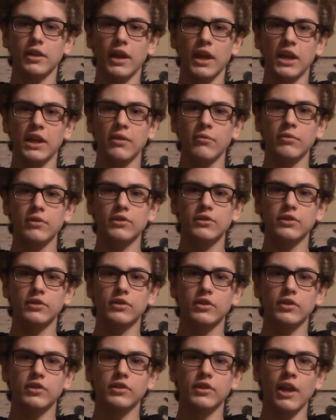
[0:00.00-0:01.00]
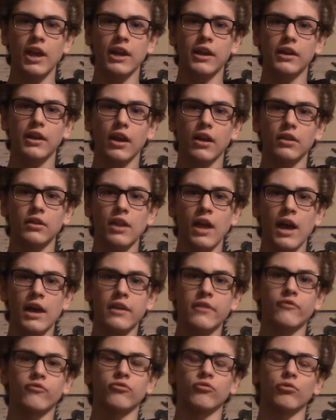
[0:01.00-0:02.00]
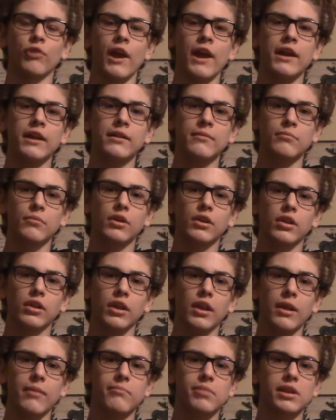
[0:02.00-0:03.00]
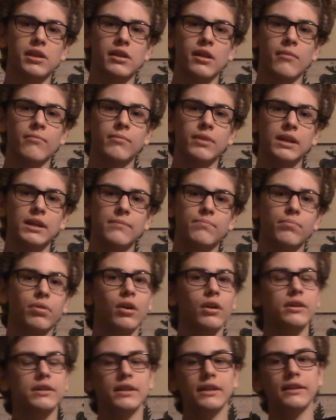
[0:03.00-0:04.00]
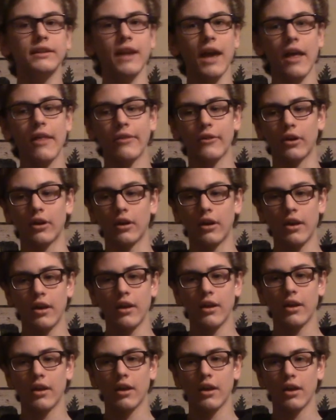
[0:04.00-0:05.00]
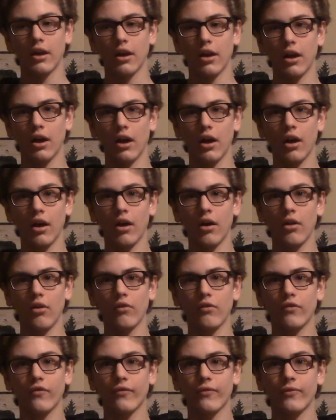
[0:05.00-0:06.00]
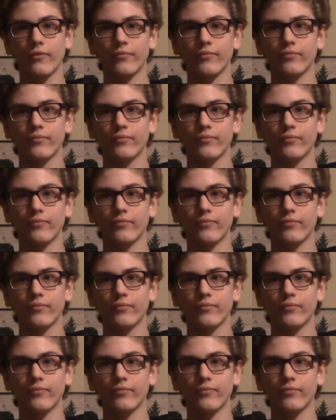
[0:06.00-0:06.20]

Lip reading: and it was just, like, a lot of random clips somebody put together of